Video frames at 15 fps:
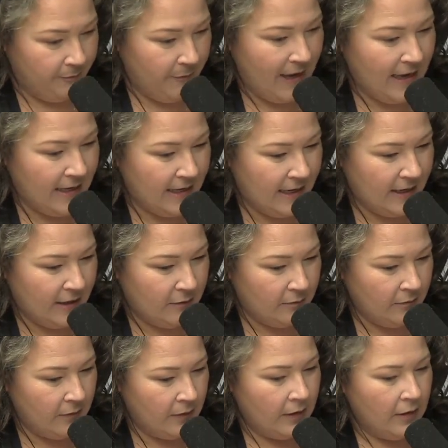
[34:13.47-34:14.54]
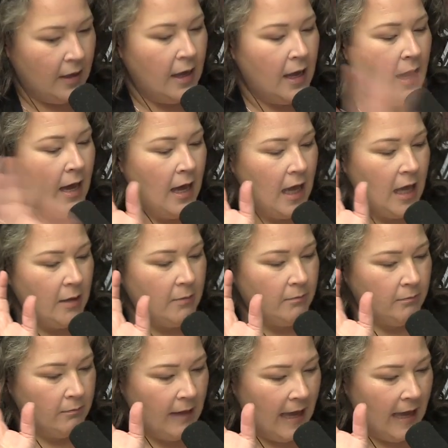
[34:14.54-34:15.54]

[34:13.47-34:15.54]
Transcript: Pan Am um,